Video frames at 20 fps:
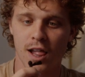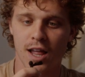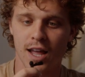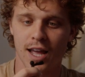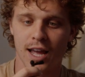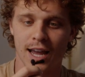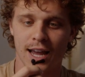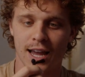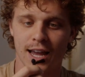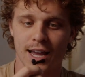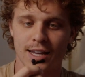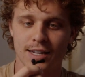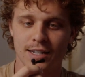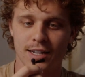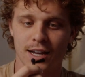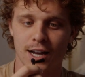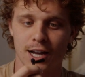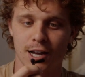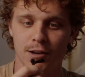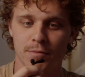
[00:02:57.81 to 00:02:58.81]
And
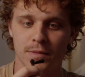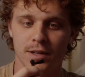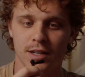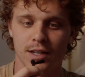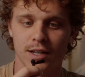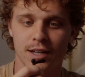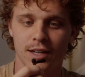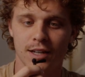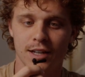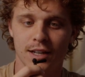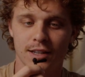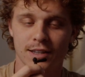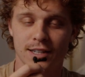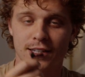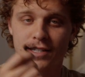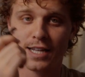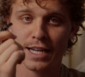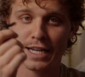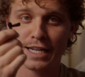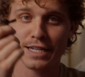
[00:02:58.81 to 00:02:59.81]
um,
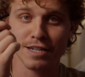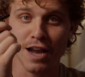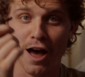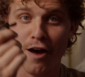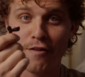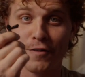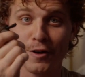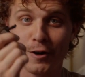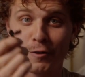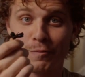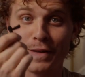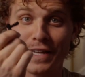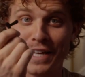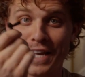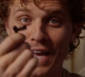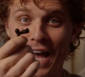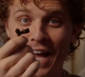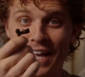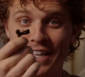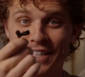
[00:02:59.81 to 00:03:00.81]
this thing has not failed me yet.